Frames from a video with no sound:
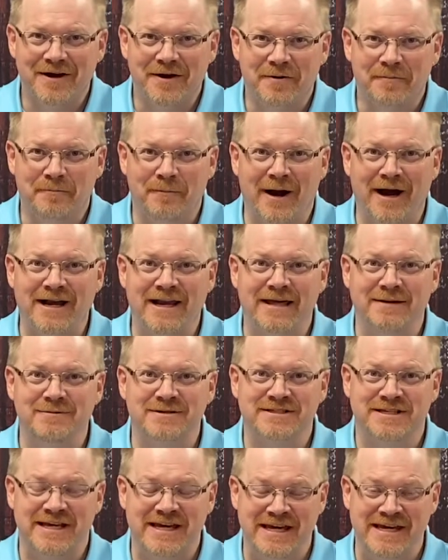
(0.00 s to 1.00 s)
My name is
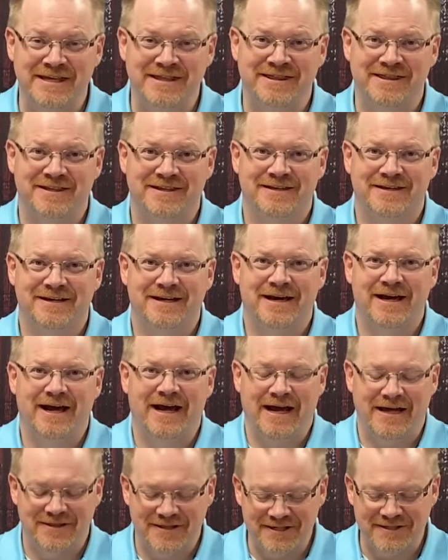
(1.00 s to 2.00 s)
Heath,
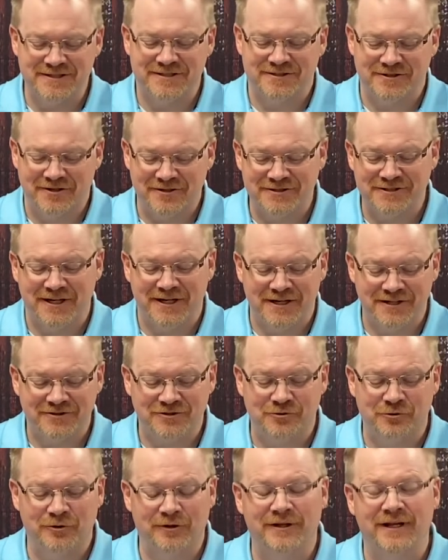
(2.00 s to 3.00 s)
and this is our Sunday
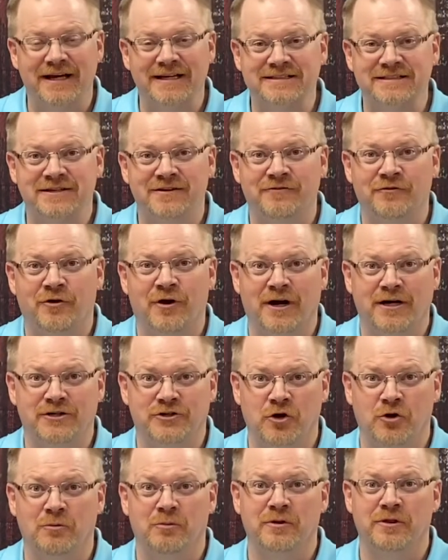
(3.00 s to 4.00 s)
school lesson for
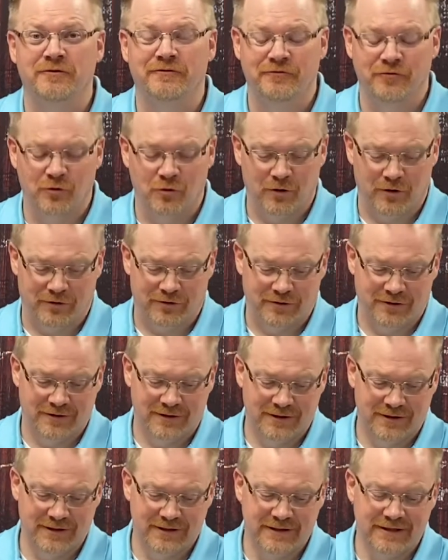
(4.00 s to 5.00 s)
October the 4th.
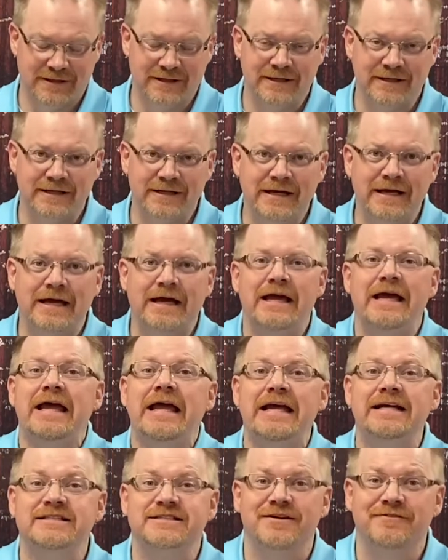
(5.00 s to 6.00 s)

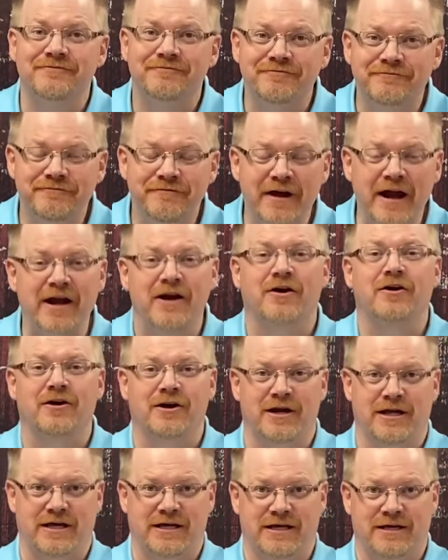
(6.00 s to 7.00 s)
It's a
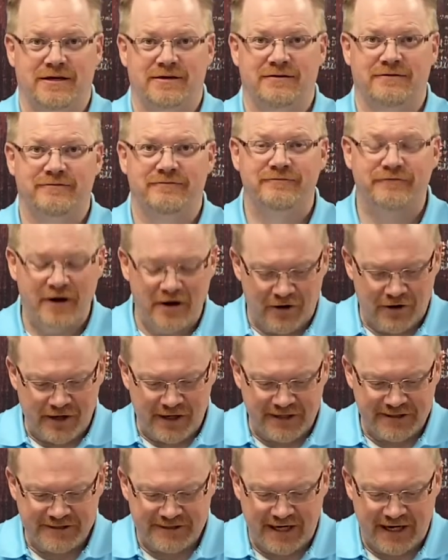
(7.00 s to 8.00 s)
very, very
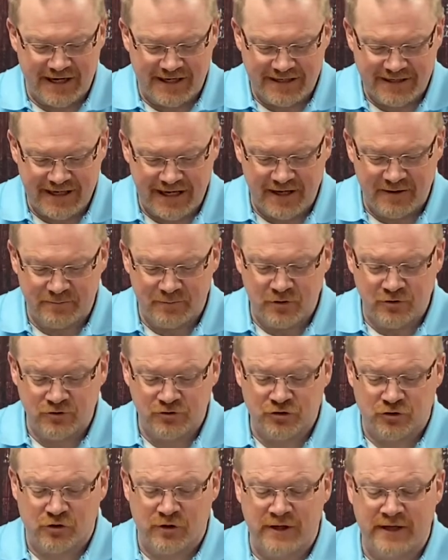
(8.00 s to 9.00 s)
exciting day at Boones
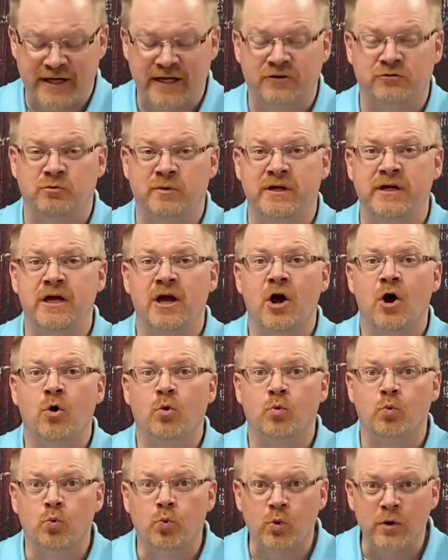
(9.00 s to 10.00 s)
Creek as we
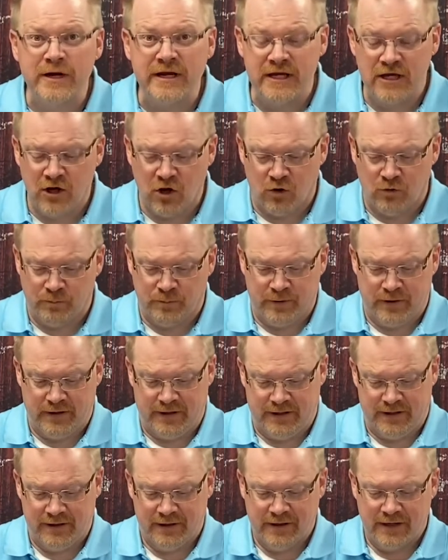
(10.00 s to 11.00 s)
reopen
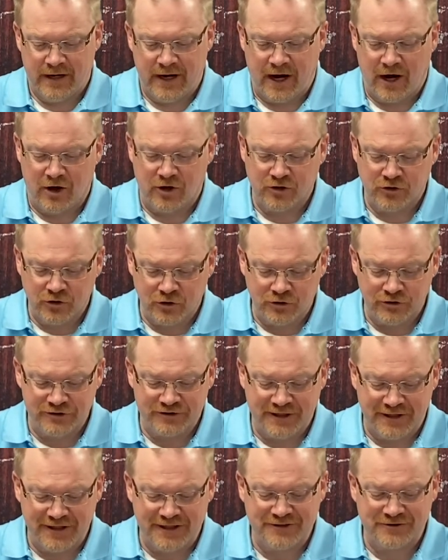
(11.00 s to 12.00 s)
our adult
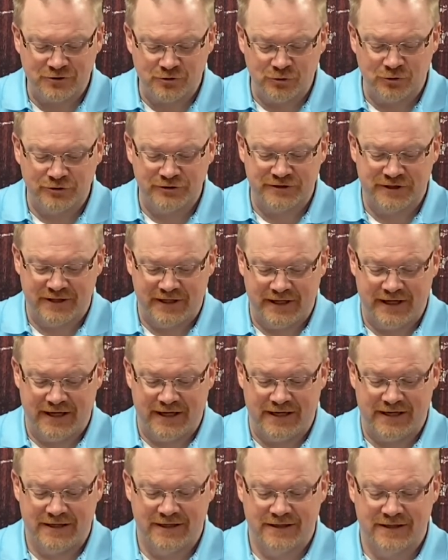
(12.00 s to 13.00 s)
Sunday schools
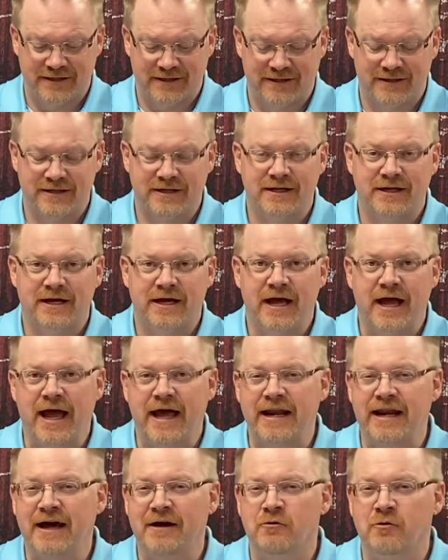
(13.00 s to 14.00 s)
today.
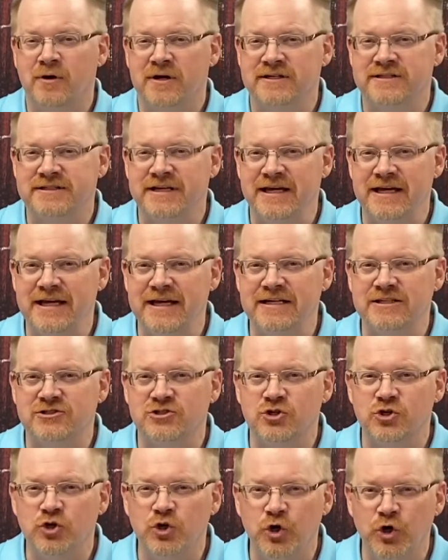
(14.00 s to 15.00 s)
And I want to say it's
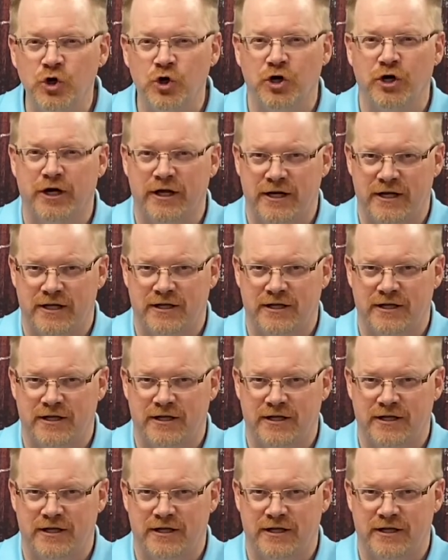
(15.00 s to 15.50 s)
good,